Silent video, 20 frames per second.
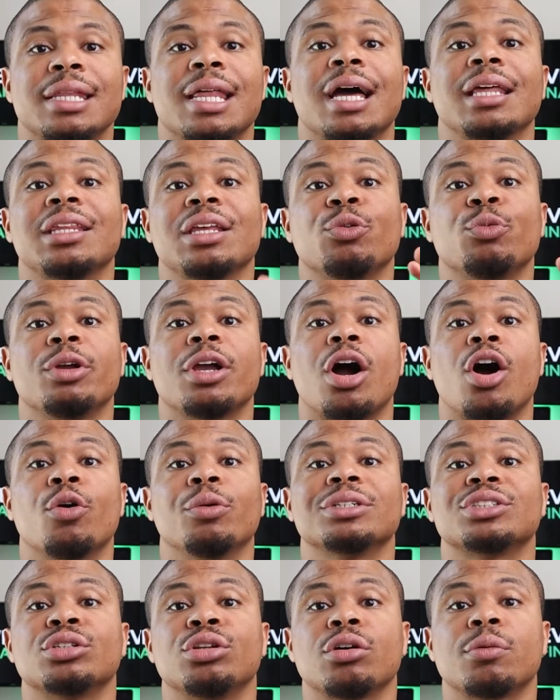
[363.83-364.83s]
Now, I think we
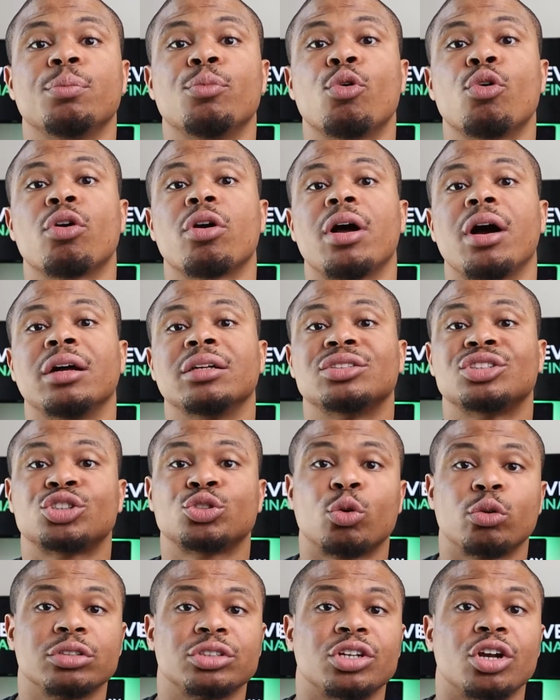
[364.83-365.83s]
always look more
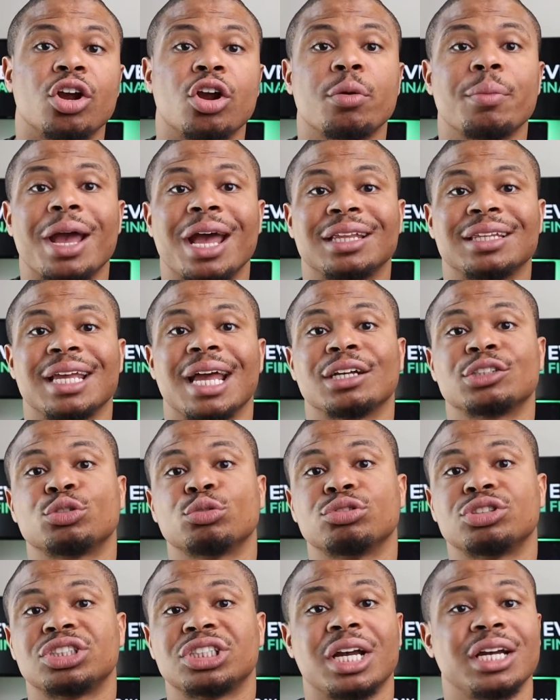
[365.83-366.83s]
short term at the
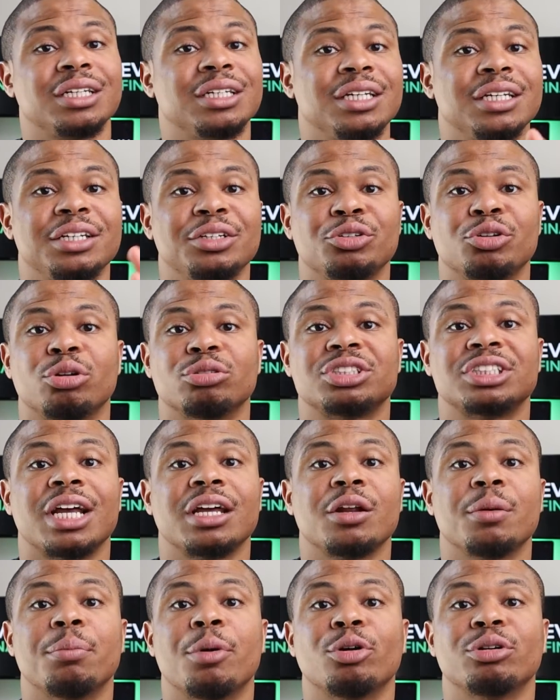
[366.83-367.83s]
actual shiny, you know,
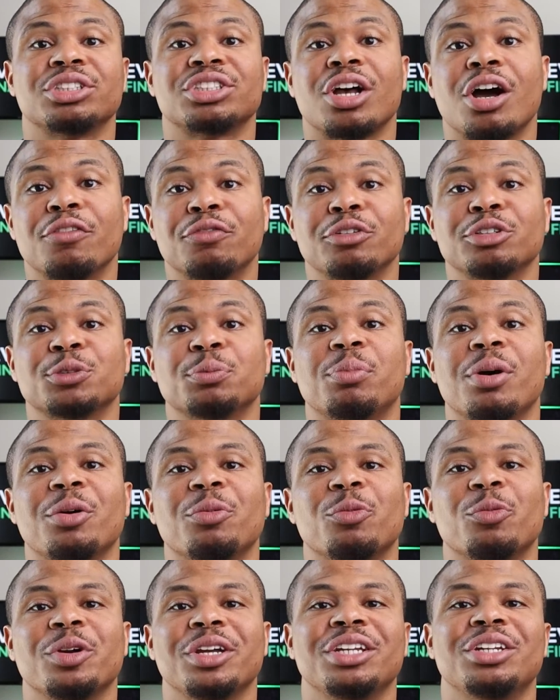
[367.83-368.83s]
sign up bonus offers,
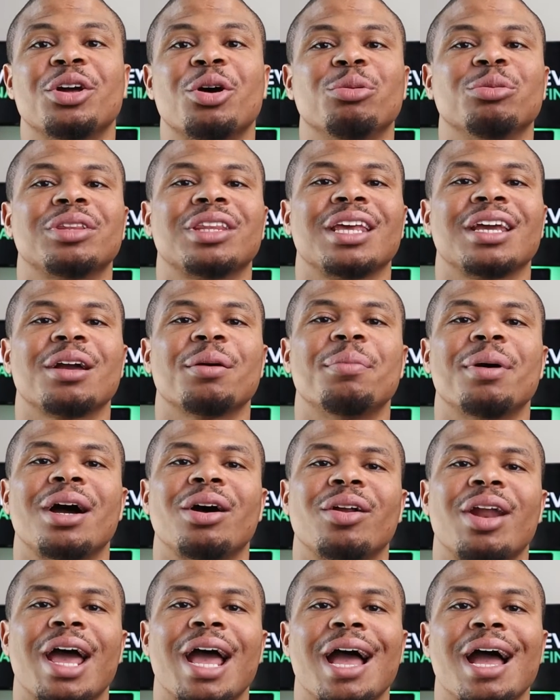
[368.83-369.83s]
but we don't think
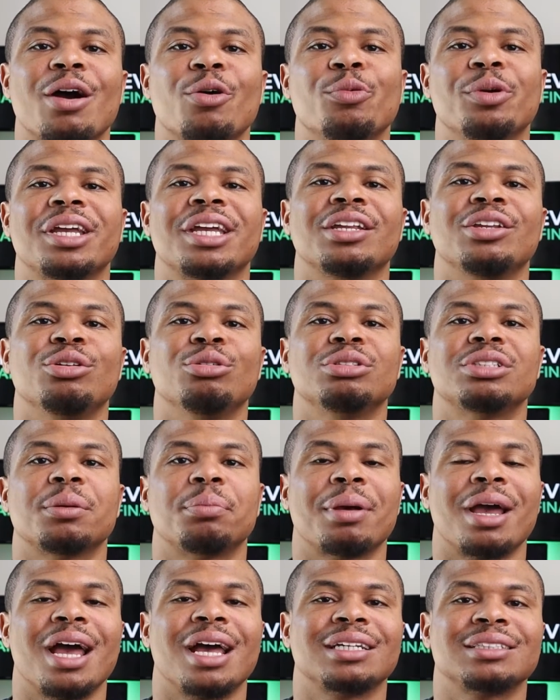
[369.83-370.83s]
about how we can use
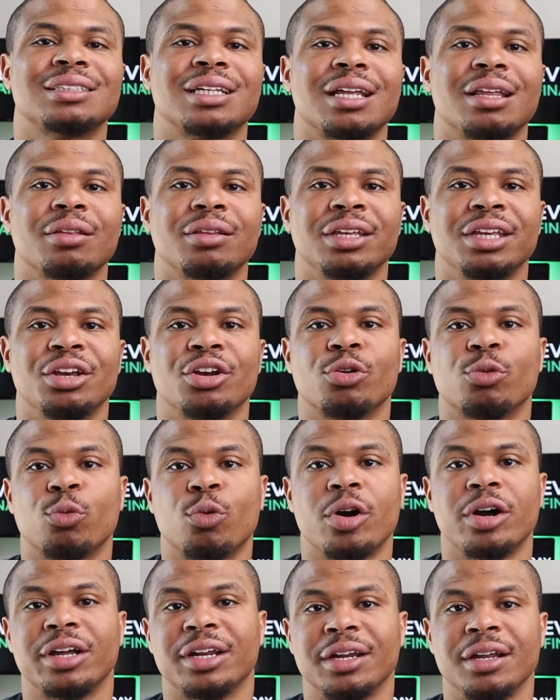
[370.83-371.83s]
it past year
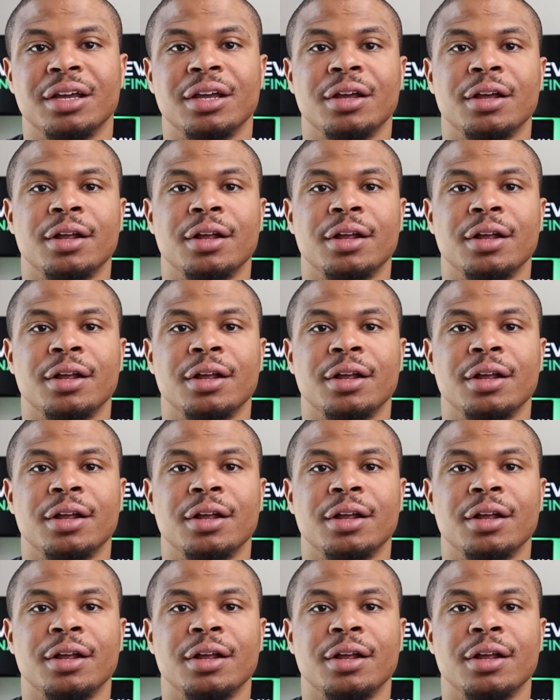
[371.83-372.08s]
one.